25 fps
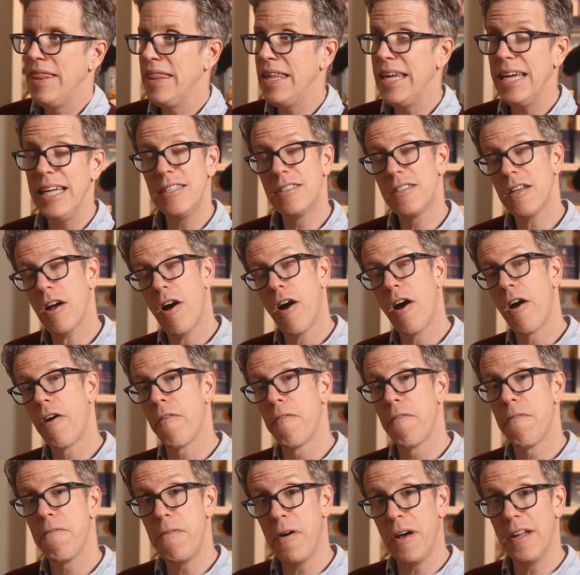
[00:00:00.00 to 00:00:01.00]
And these
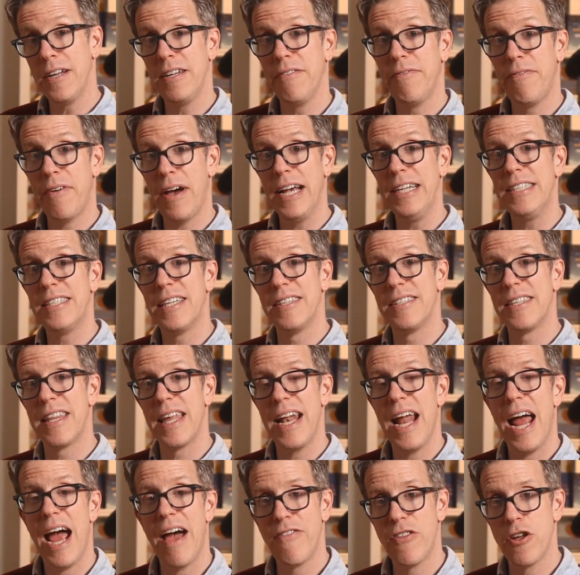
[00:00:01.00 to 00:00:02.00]
are fun
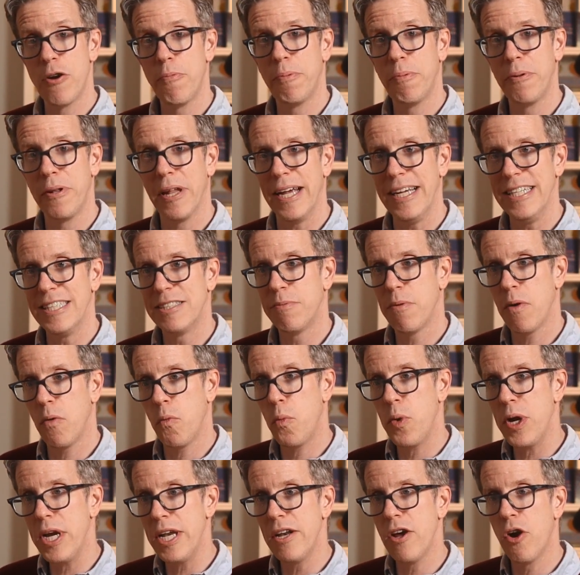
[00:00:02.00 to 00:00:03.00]
devices that have their place,
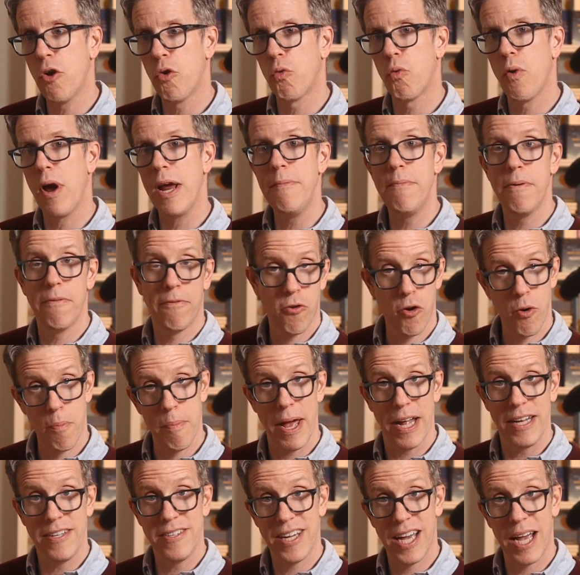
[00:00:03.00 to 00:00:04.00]
but we know right
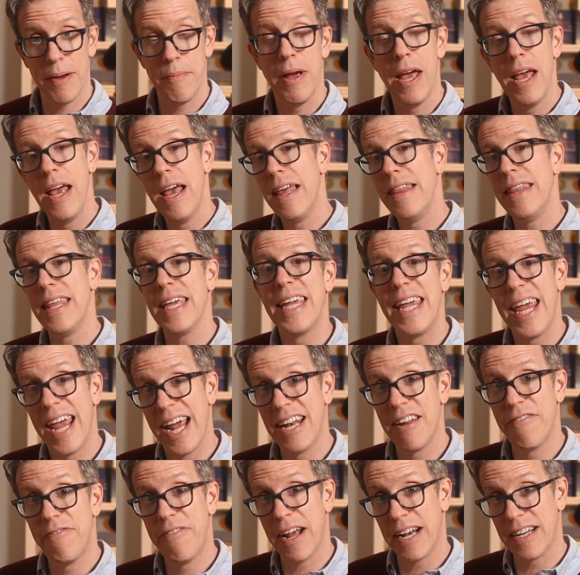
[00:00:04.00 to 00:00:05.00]
before bedtime they
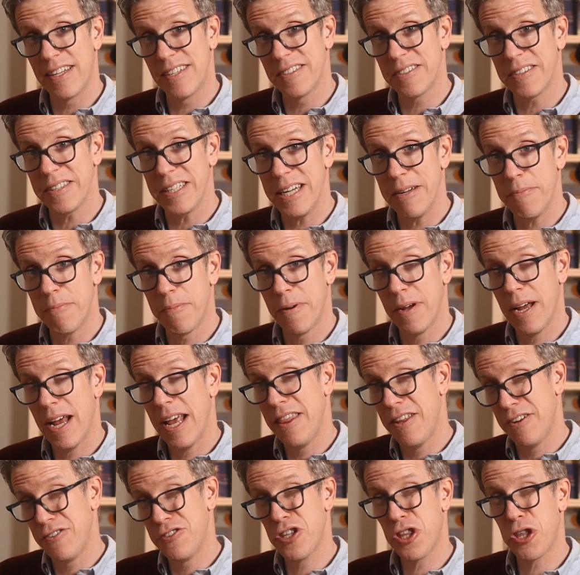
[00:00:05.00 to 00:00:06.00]
can affect sleep.
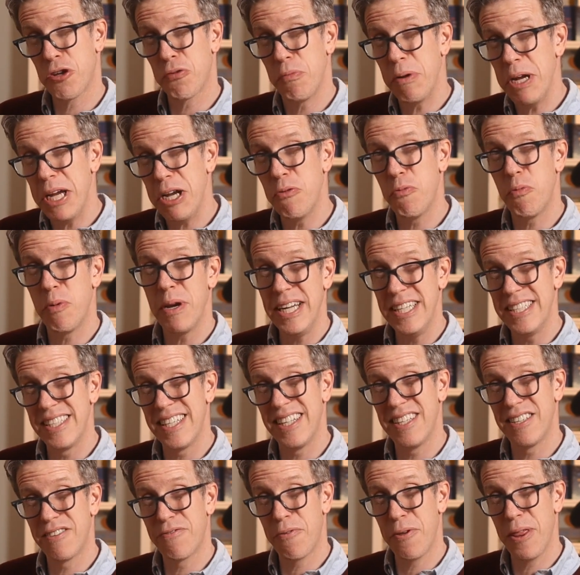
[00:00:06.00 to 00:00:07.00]
And there's three
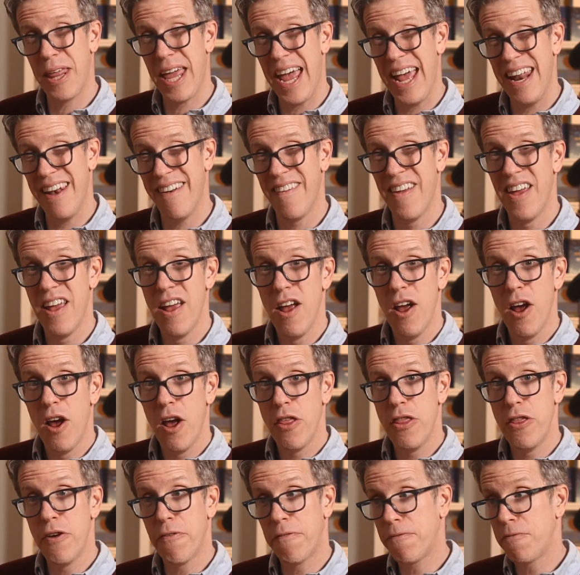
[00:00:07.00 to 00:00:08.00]
reasons for that.
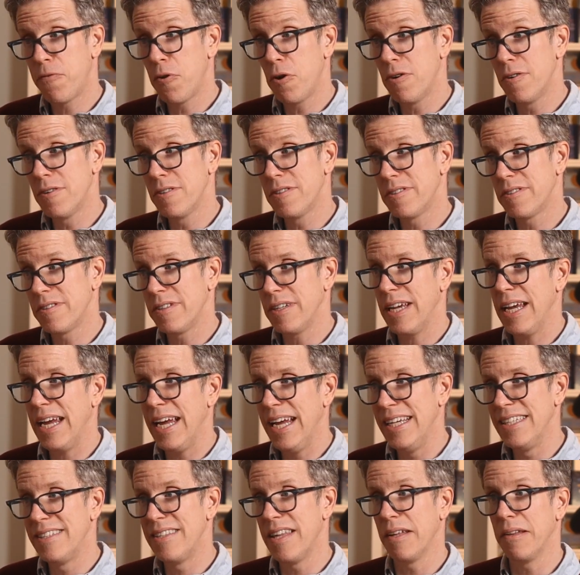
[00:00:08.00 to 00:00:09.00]
The first
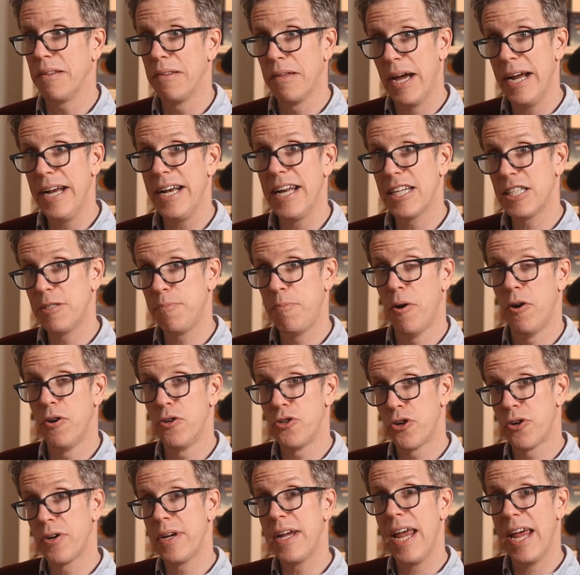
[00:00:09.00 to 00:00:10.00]
is that light
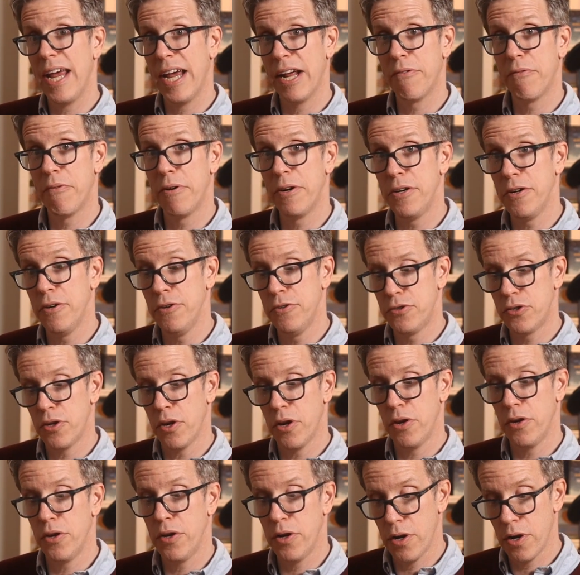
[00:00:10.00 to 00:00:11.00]
exposure can
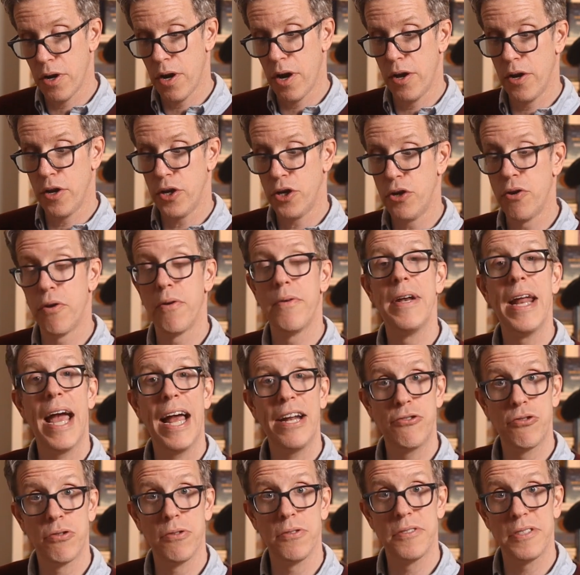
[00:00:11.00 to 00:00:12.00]
reduce your
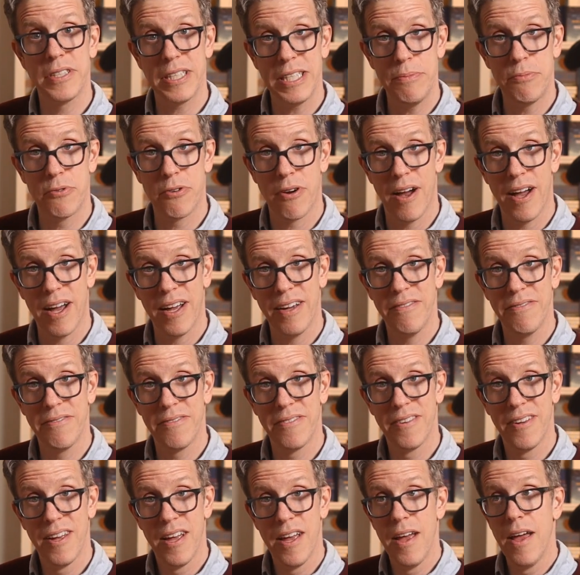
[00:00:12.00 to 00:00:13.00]
natural sleep drive.
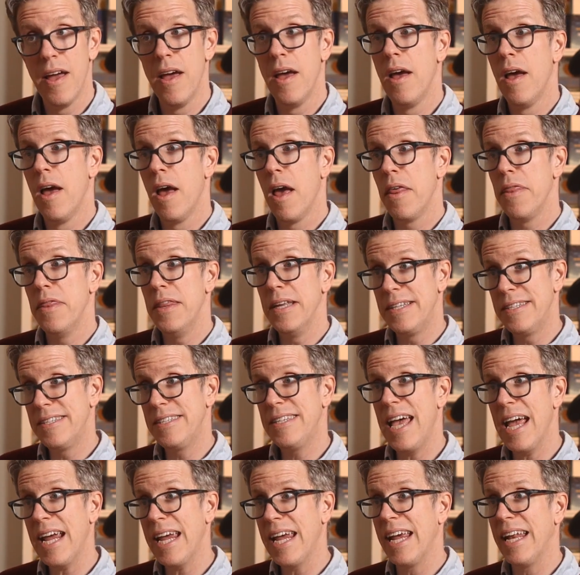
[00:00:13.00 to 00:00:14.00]
The
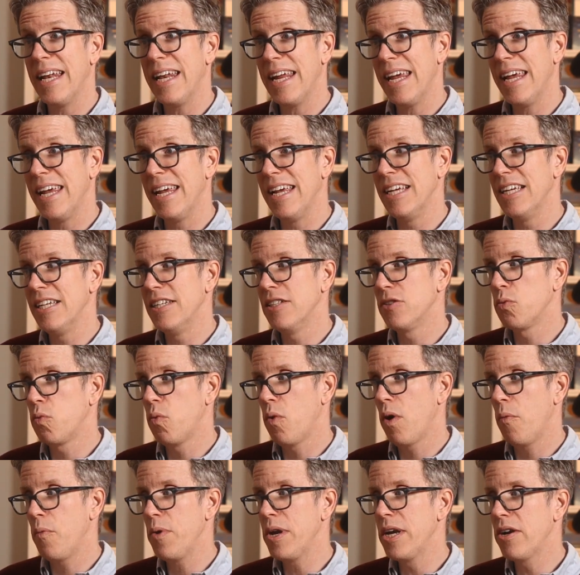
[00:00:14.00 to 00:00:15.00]
second is
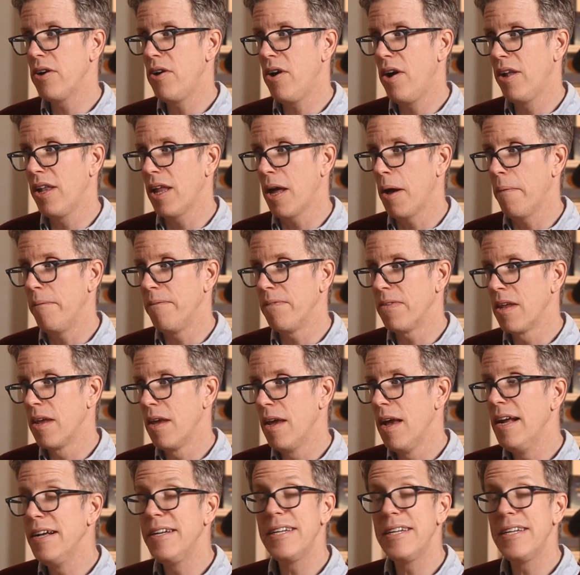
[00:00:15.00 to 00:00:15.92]
what we call a um,